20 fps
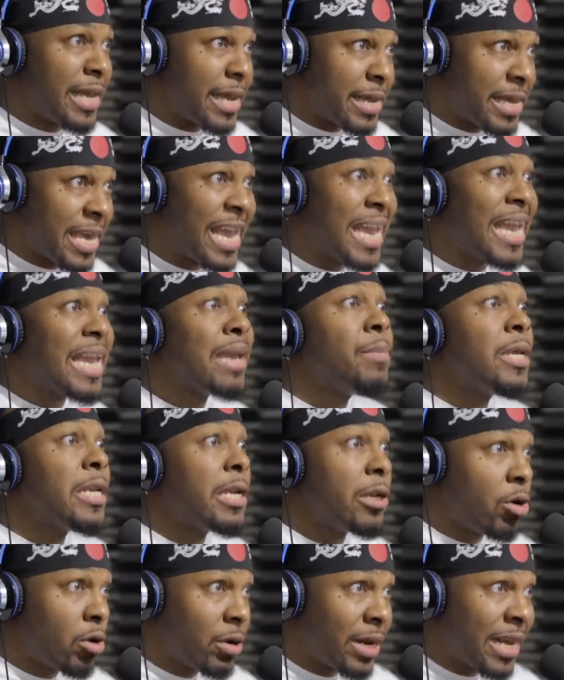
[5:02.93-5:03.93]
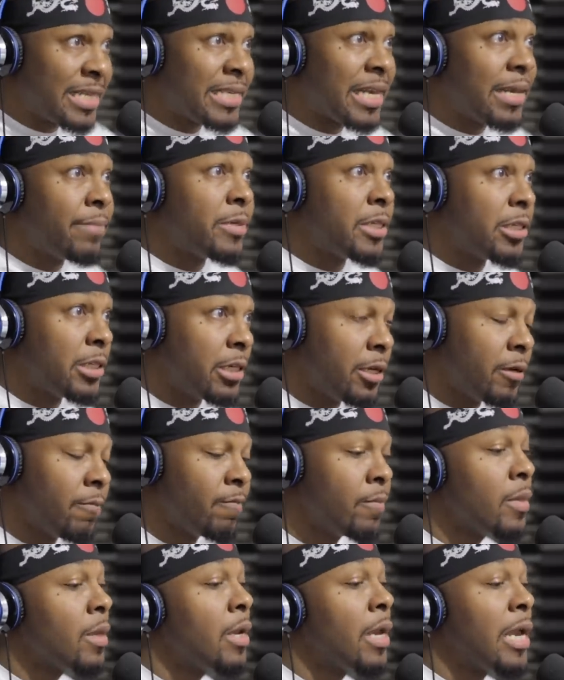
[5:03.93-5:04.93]
and that camming and all that type of
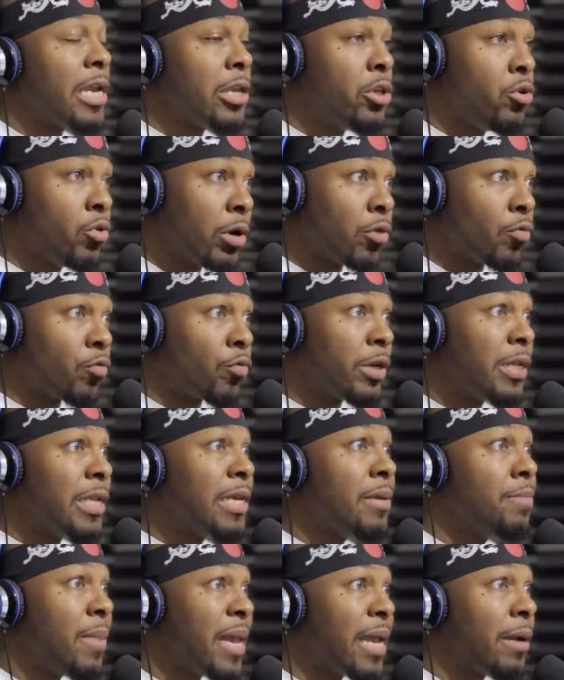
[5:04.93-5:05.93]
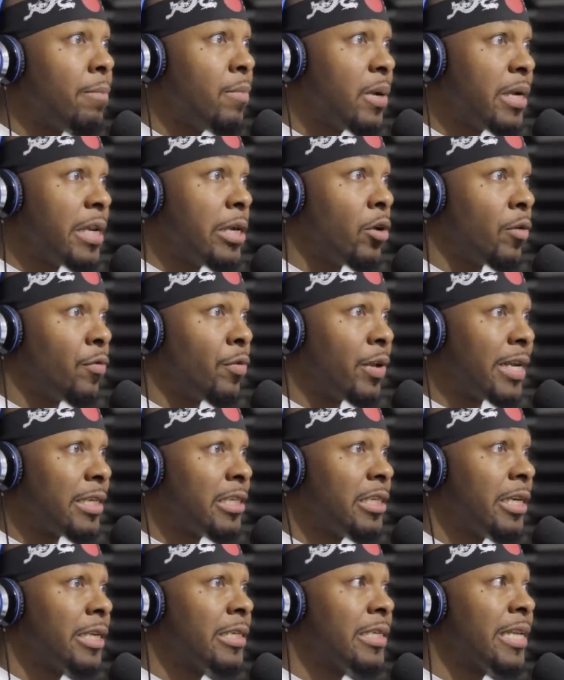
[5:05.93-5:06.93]
shit. And you could really make money off of
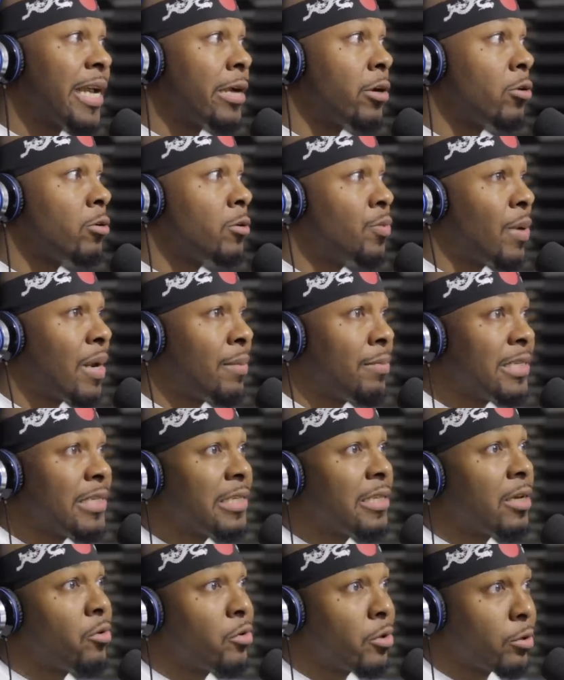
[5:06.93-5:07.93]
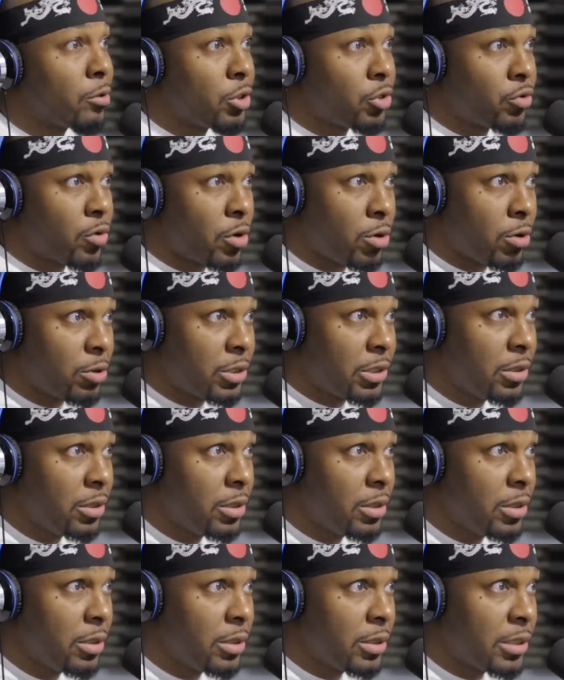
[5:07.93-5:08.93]
that shit because that girl's probably selling her draws
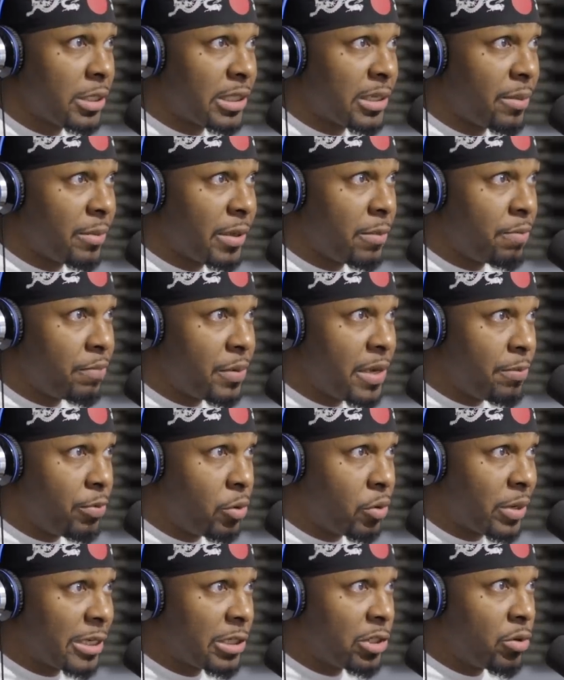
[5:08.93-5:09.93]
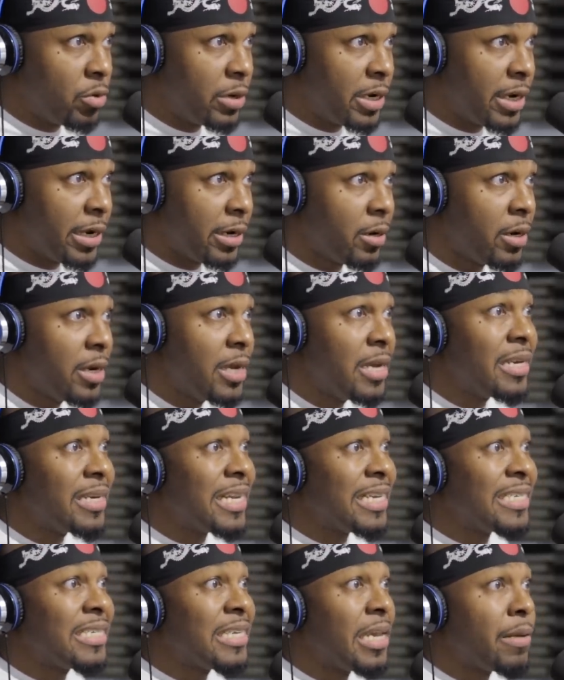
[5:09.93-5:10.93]
to some of them people that's on there.
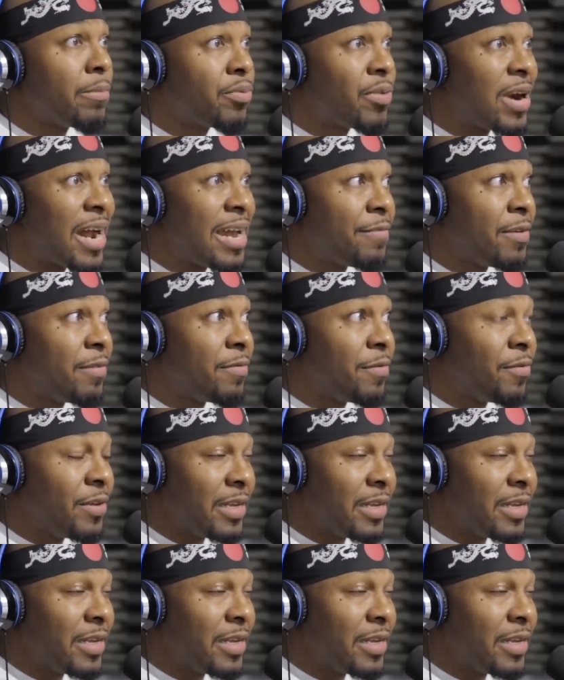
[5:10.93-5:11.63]
They send private